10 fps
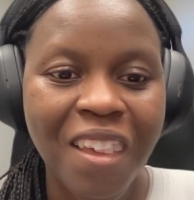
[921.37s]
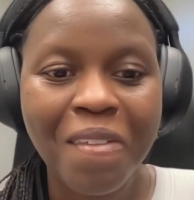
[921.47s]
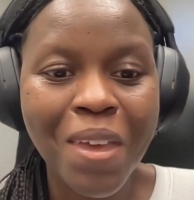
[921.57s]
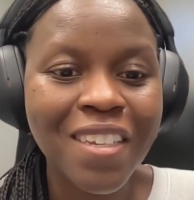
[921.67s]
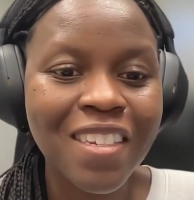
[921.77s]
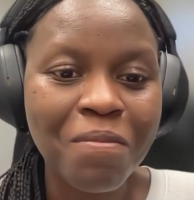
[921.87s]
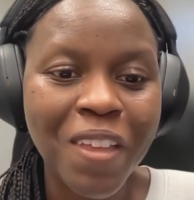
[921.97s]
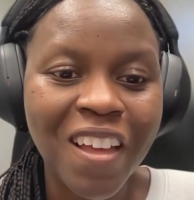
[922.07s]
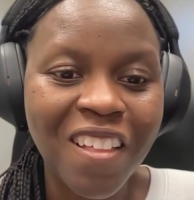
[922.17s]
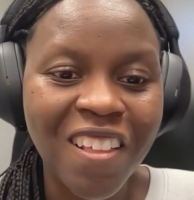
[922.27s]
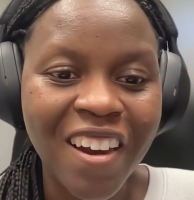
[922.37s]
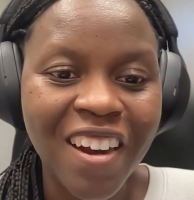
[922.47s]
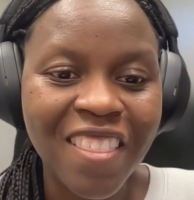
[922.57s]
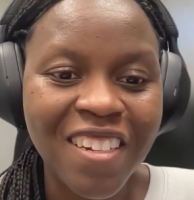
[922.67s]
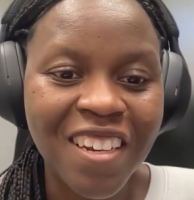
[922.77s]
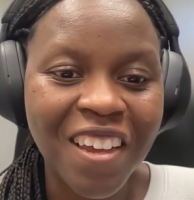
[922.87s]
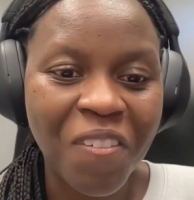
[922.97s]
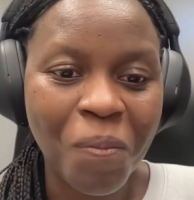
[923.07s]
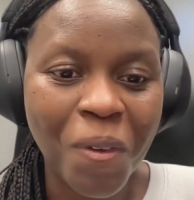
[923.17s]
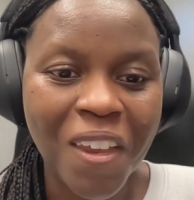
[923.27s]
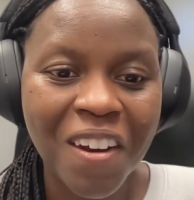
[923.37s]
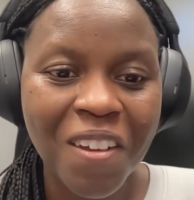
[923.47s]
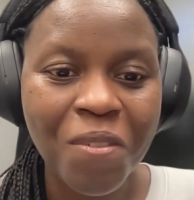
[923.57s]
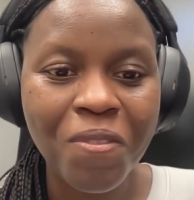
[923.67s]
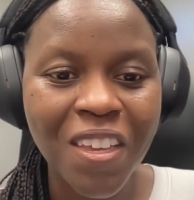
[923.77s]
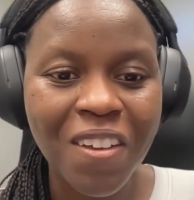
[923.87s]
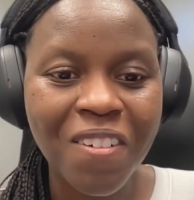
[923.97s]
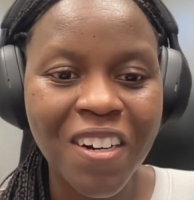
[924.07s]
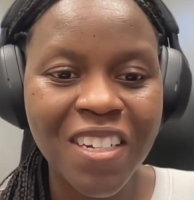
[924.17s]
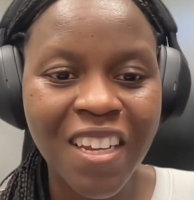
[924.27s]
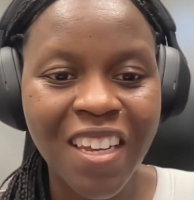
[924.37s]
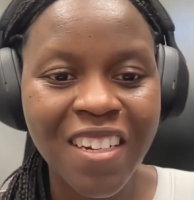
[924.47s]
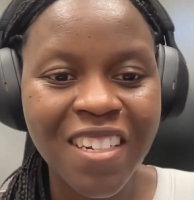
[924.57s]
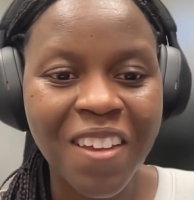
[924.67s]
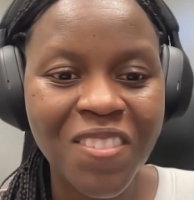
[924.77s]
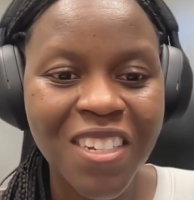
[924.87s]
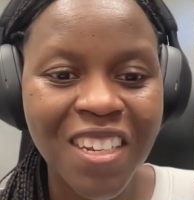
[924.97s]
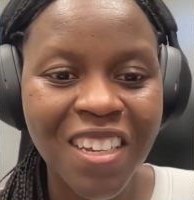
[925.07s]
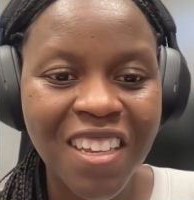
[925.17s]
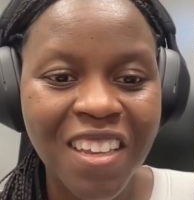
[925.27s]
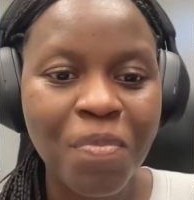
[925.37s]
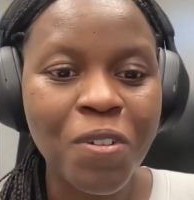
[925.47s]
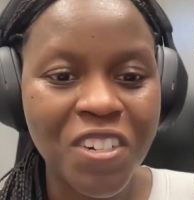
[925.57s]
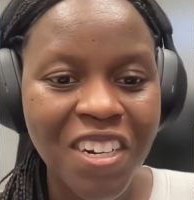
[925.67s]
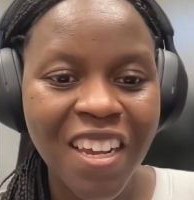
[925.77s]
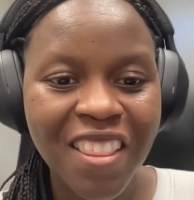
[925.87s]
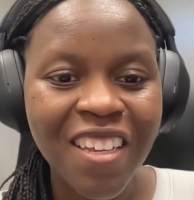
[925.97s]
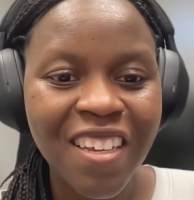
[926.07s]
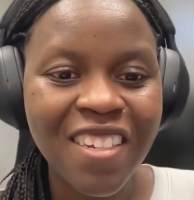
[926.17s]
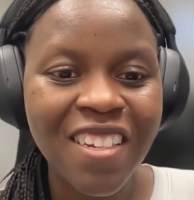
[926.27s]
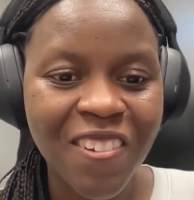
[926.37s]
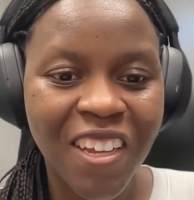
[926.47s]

It may seem like a lot at the time, but hopefully you are taking time to appreciate things as